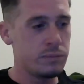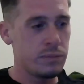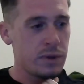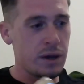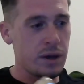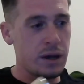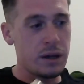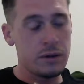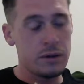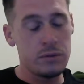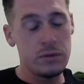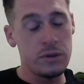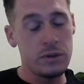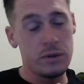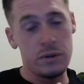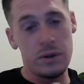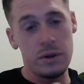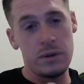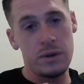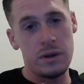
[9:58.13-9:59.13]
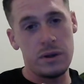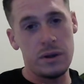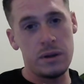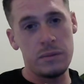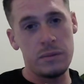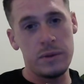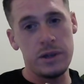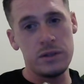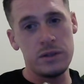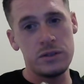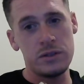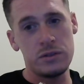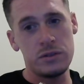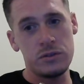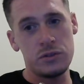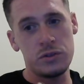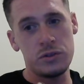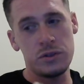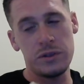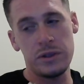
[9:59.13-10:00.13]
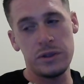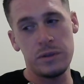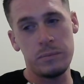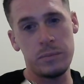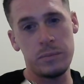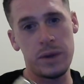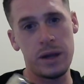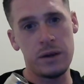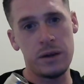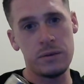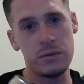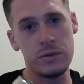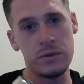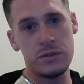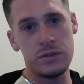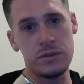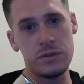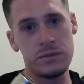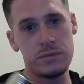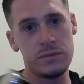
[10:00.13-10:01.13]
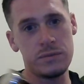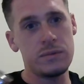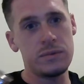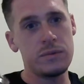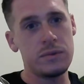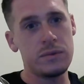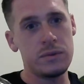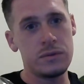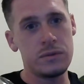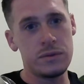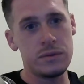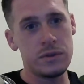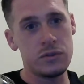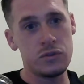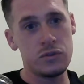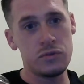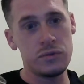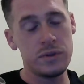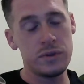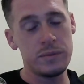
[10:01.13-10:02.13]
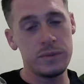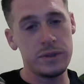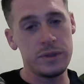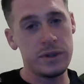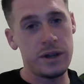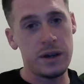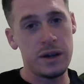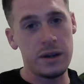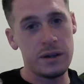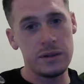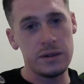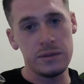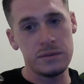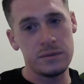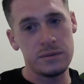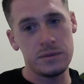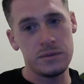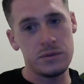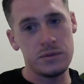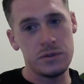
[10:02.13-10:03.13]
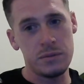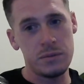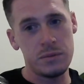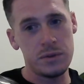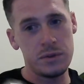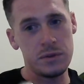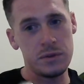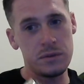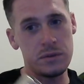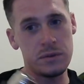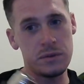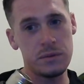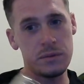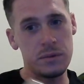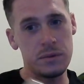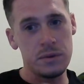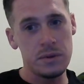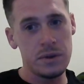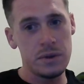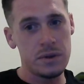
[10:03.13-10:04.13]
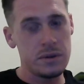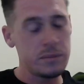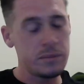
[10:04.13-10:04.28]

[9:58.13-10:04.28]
I don't know. I, I imagine you shouldn't get batteries extremely hot something could go wrong, I